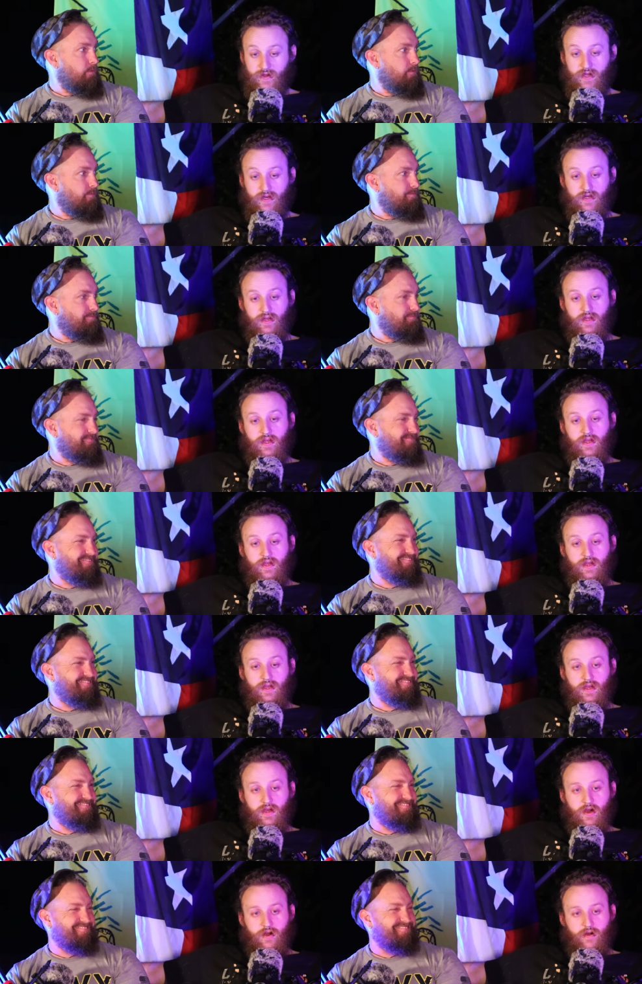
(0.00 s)
Speaker 1: fine.
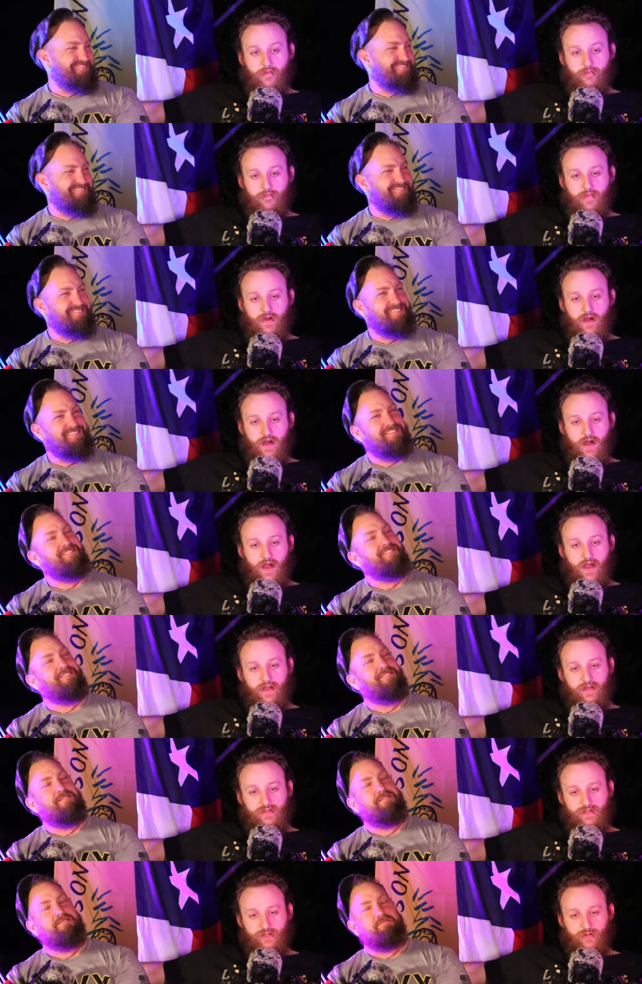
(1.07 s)

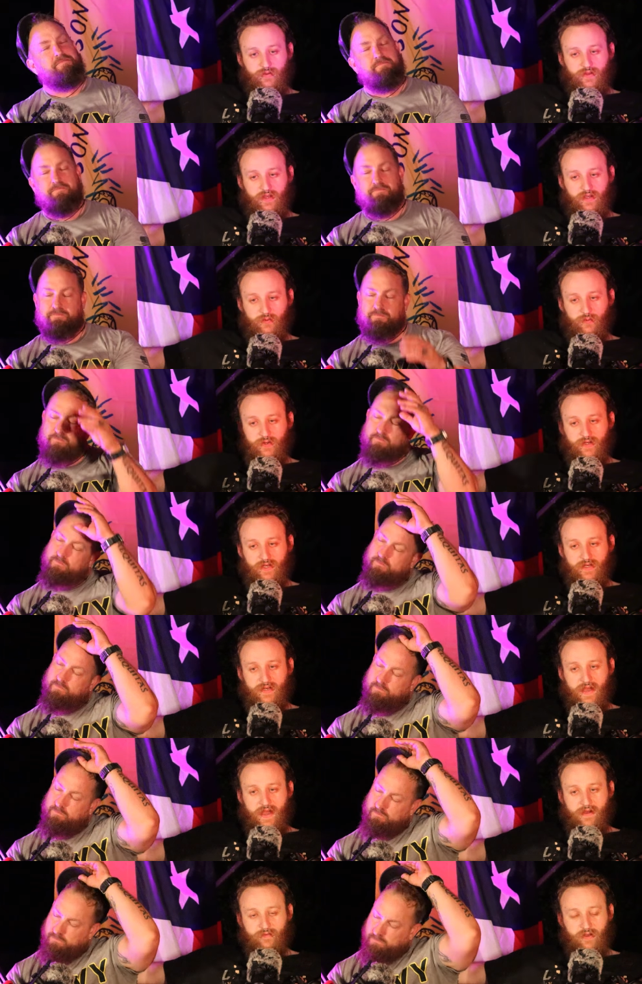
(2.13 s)
I do think we need
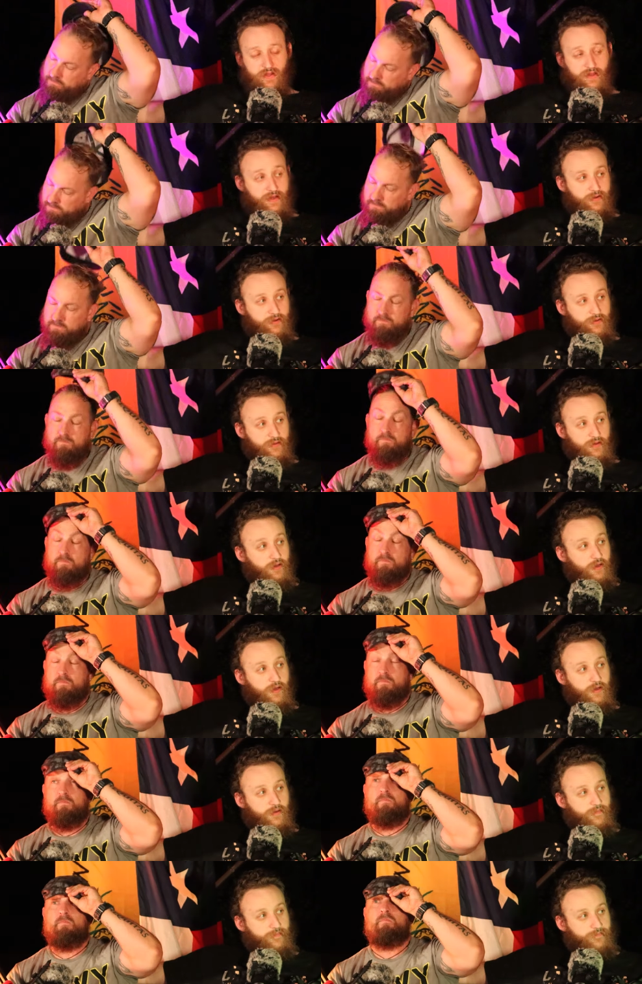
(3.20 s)
to have a letter of the
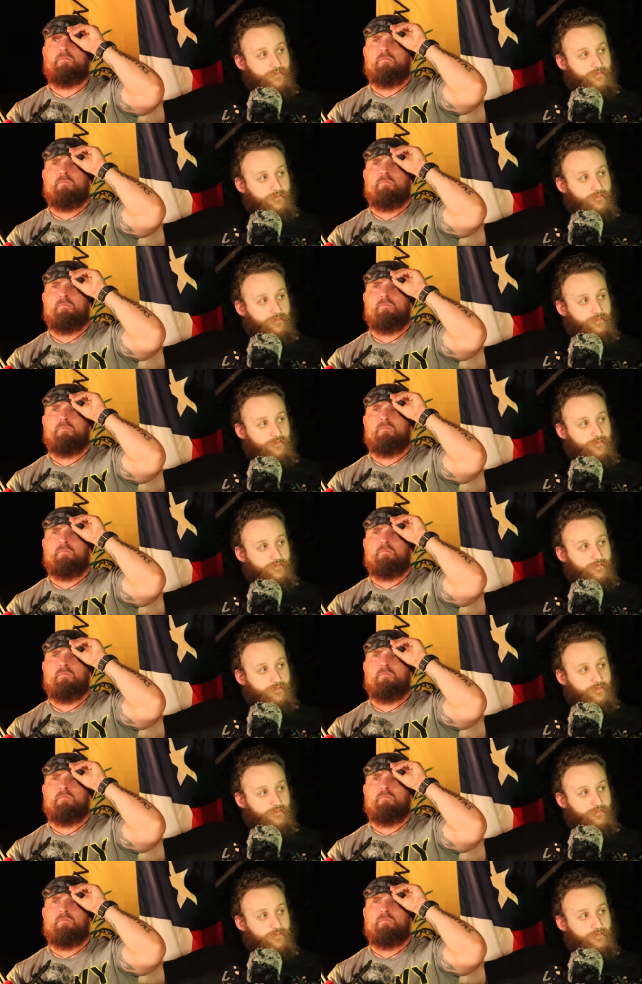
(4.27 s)
law.